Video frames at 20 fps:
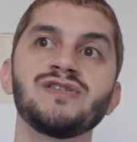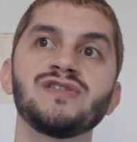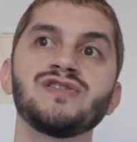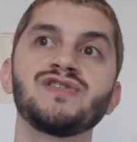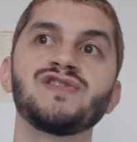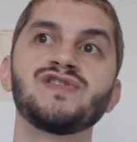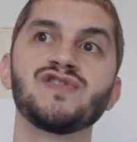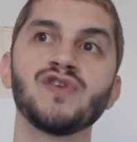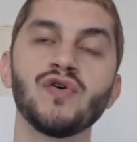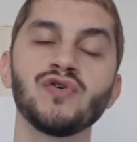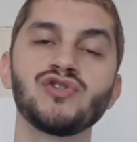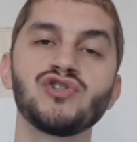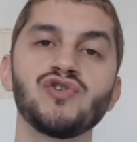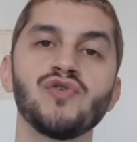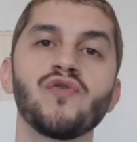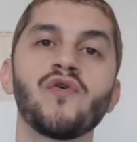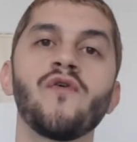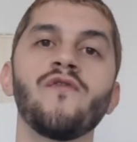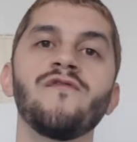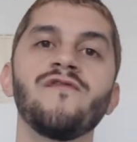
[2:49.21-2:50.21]

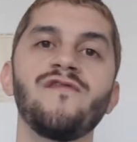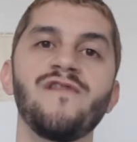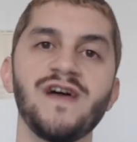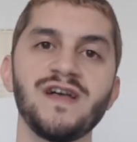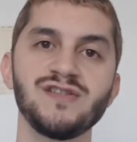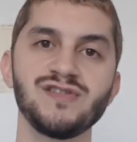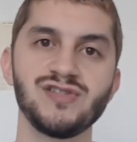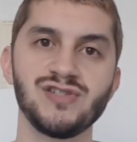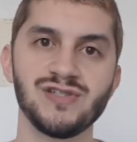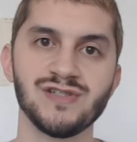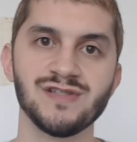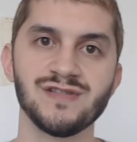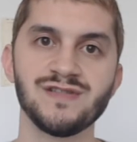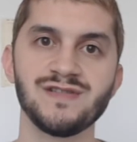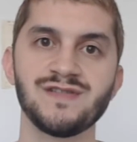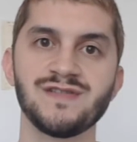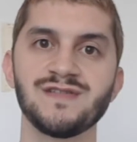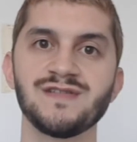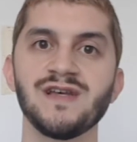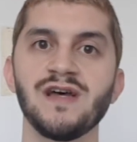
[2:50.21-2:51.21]
social
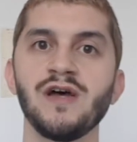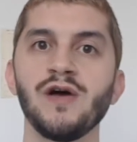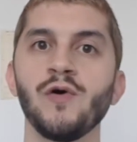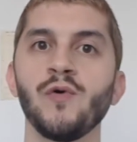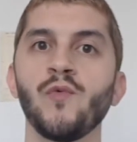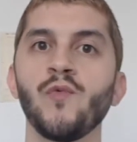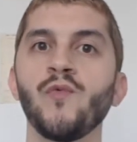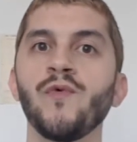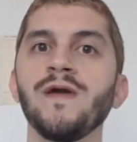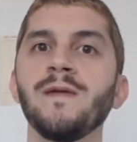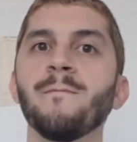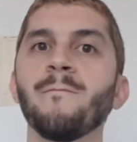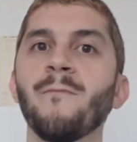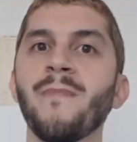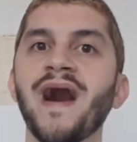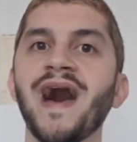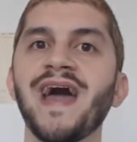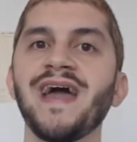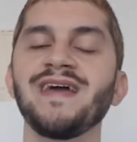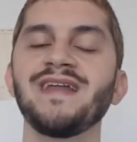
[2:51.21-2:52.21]
conventions we
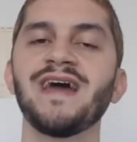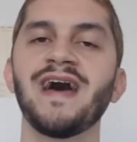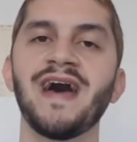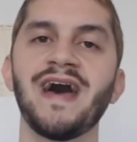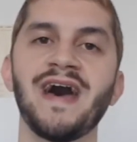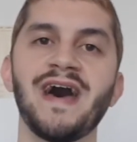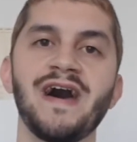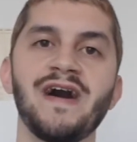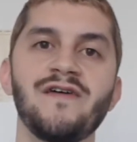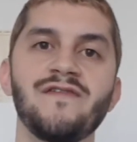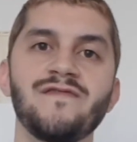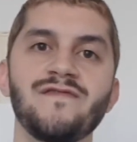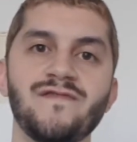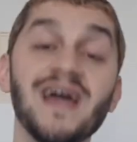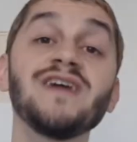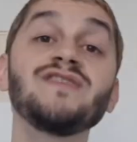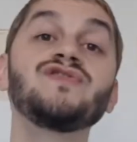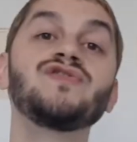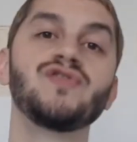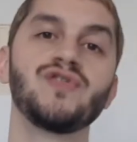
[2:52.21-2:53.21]
might have
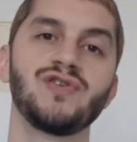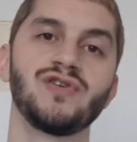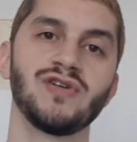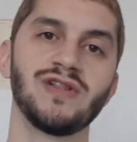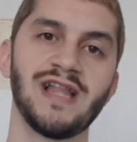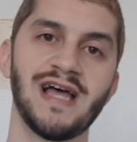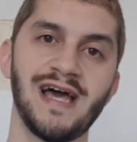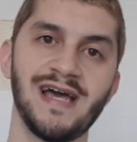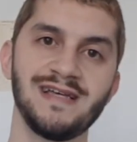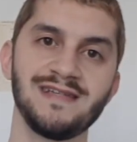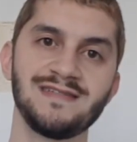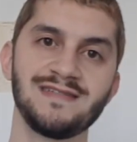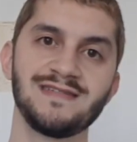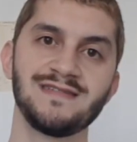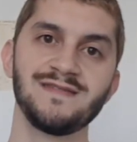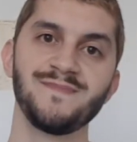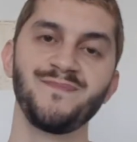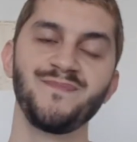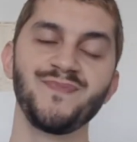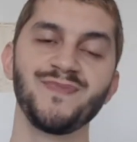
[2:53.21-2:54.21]
internalized,